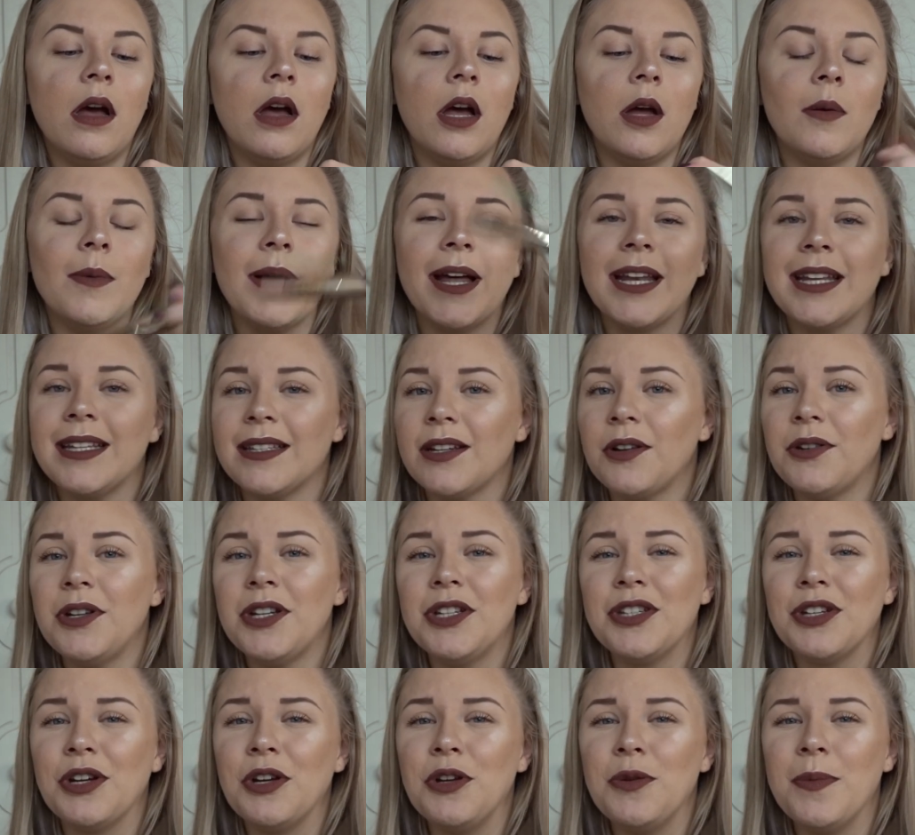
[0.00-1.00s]
And it's
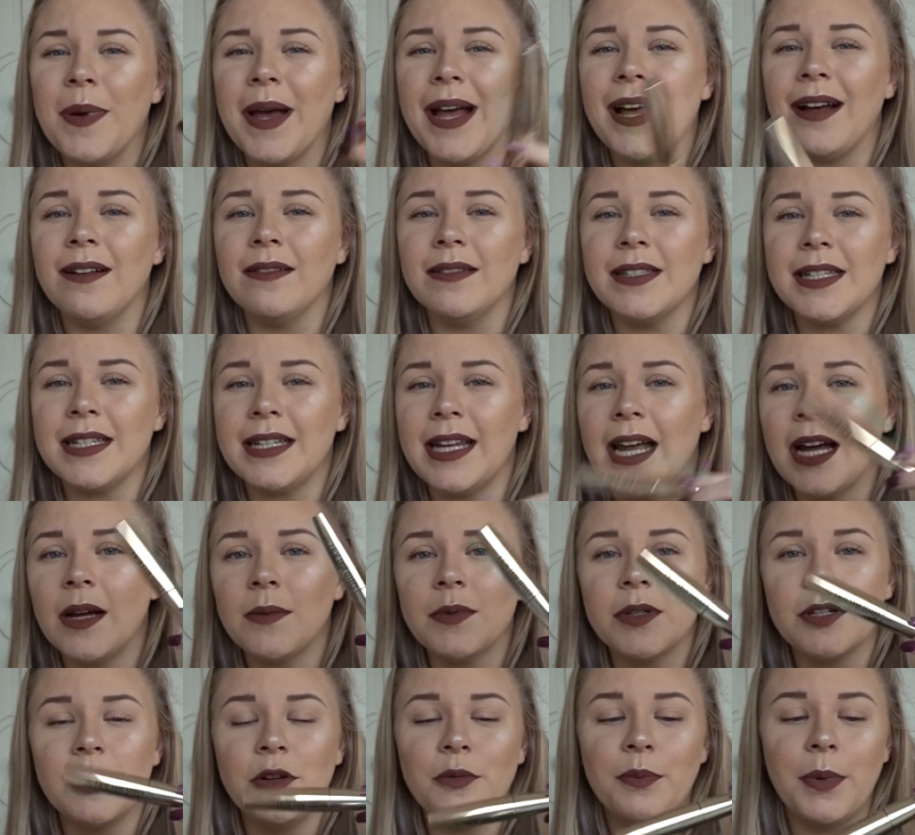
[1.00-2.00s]
only £2, an
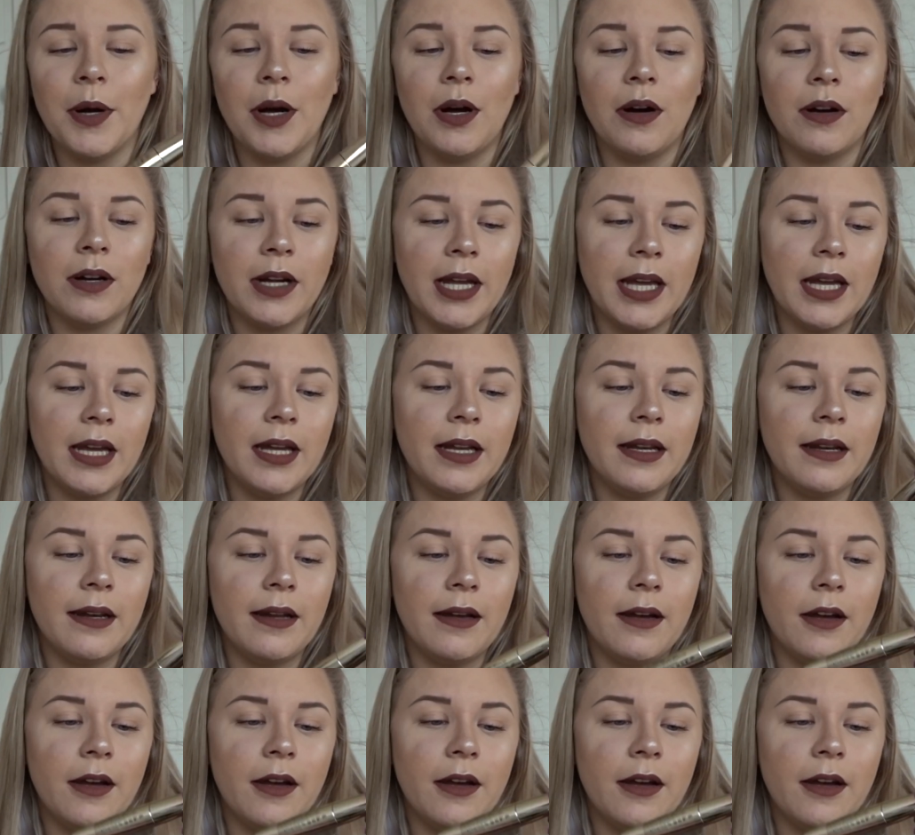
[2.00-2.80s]
absolute bargain.